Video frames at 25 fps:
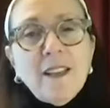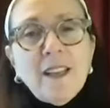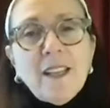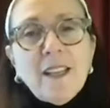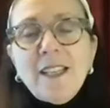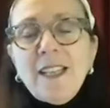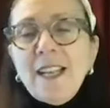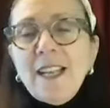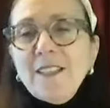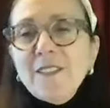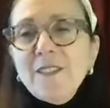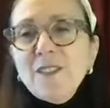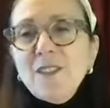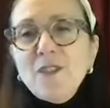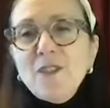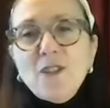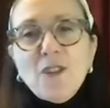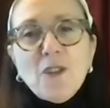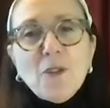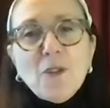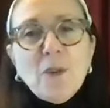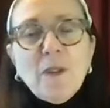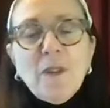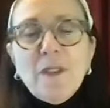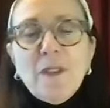And it has to
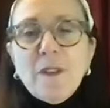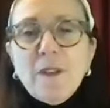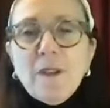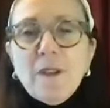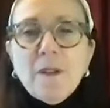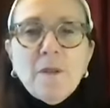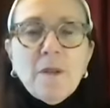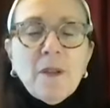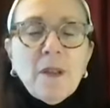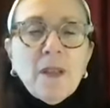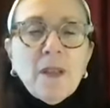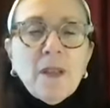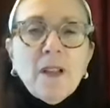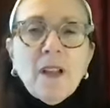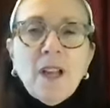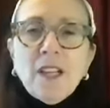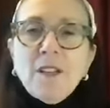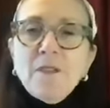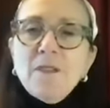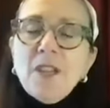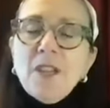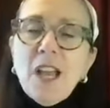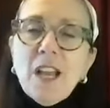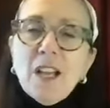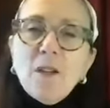do with the kind
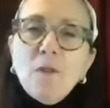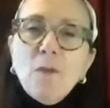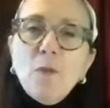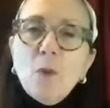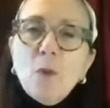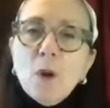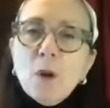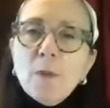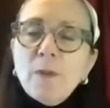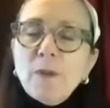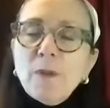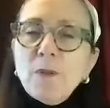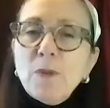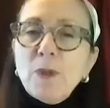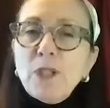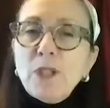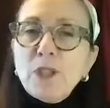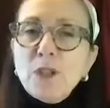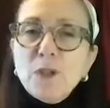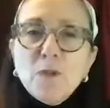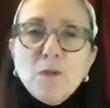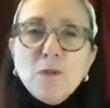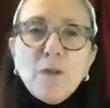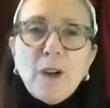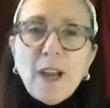of tug of war between
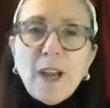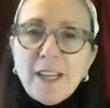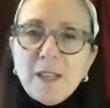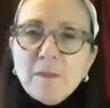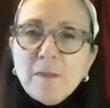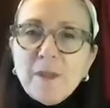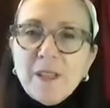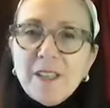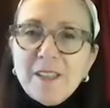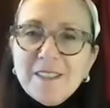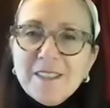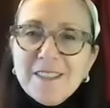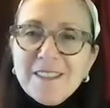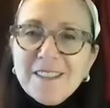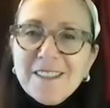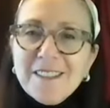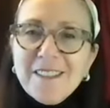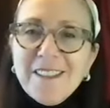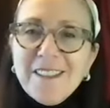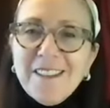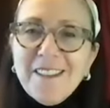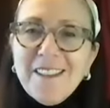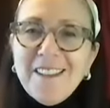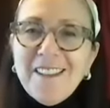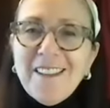two vitamins
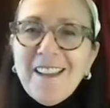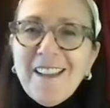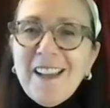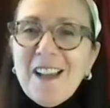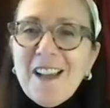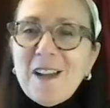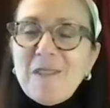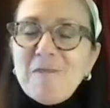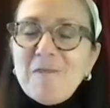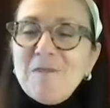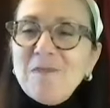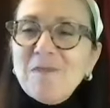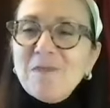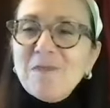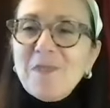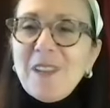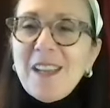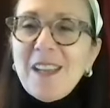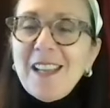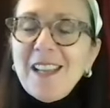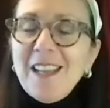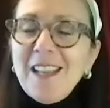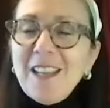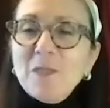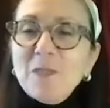
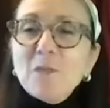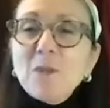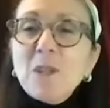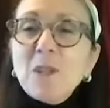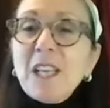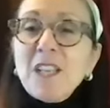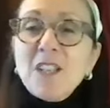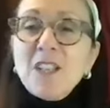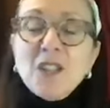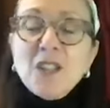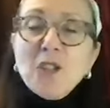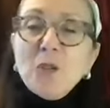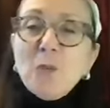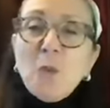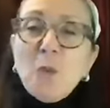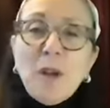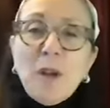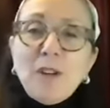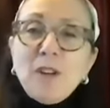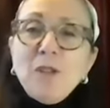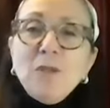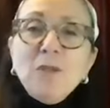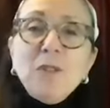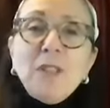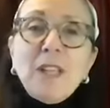in relation to
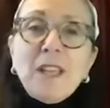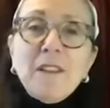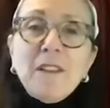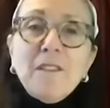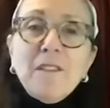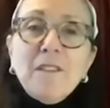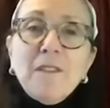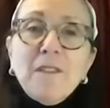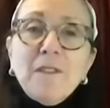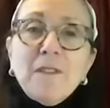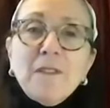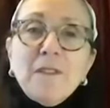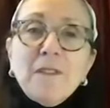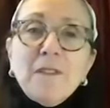where you live